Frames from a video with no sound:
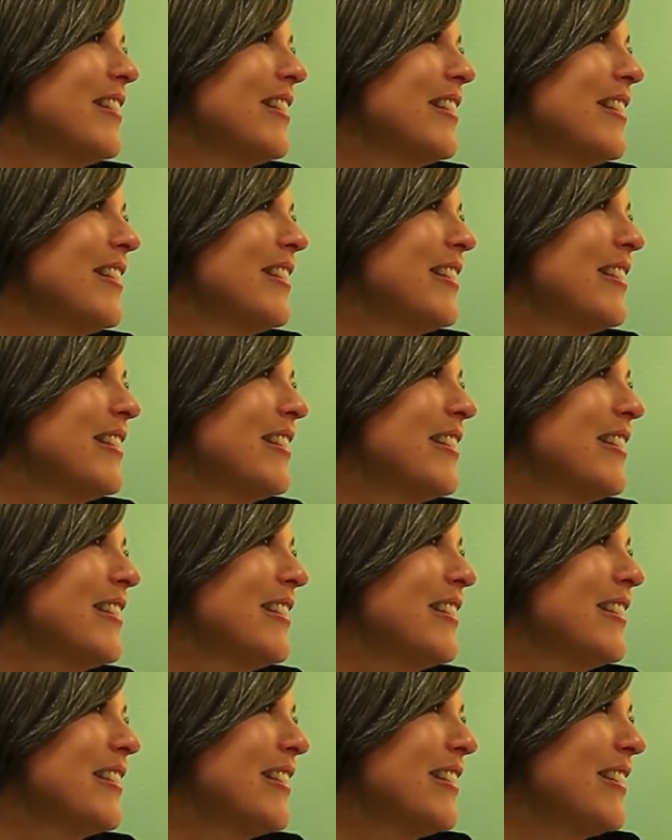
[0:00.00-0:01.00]

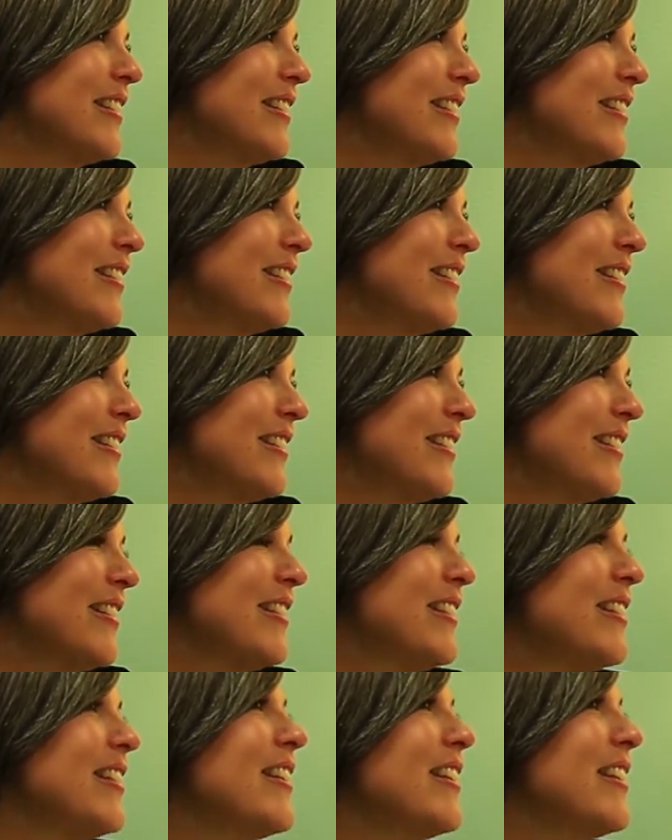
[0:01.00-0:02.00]

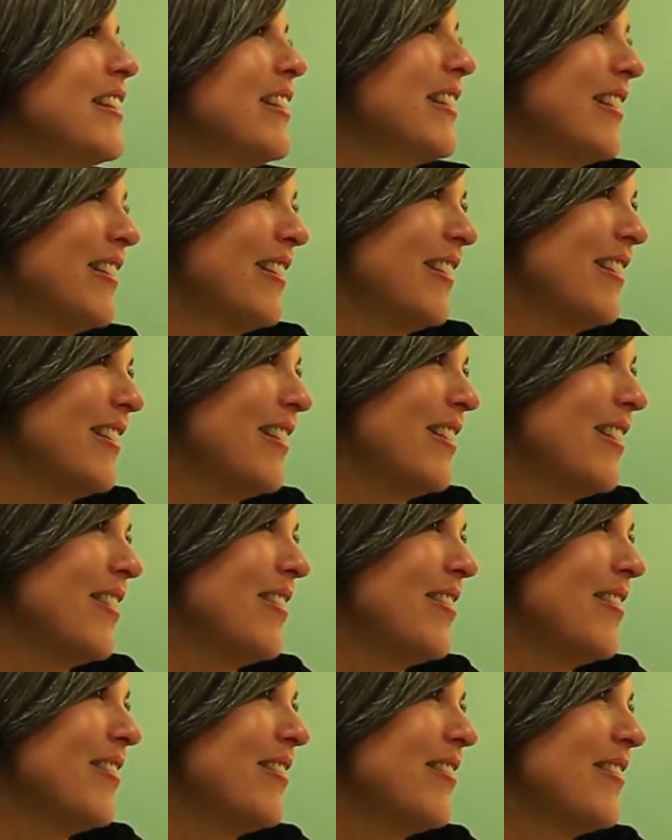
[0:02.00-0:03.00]

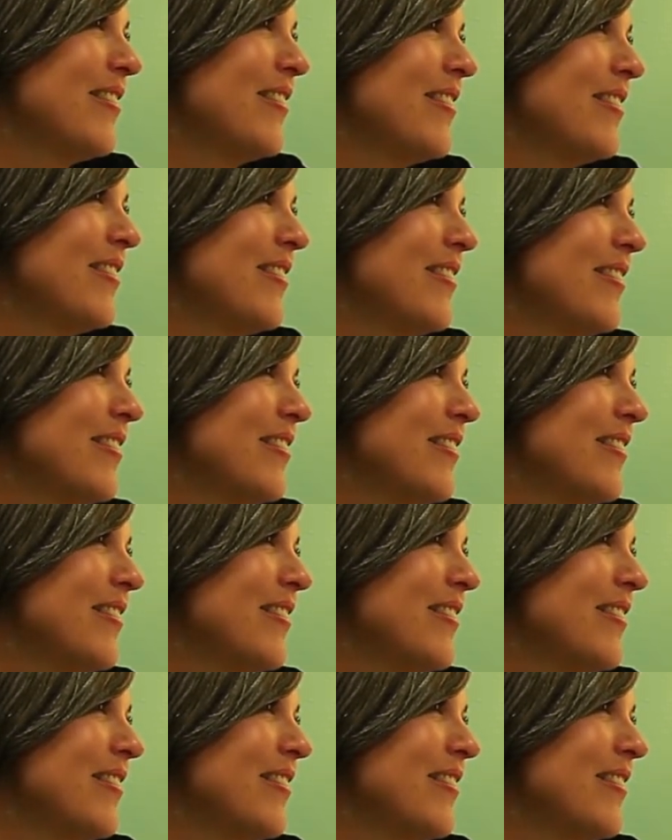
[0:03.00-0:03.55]
[no speech]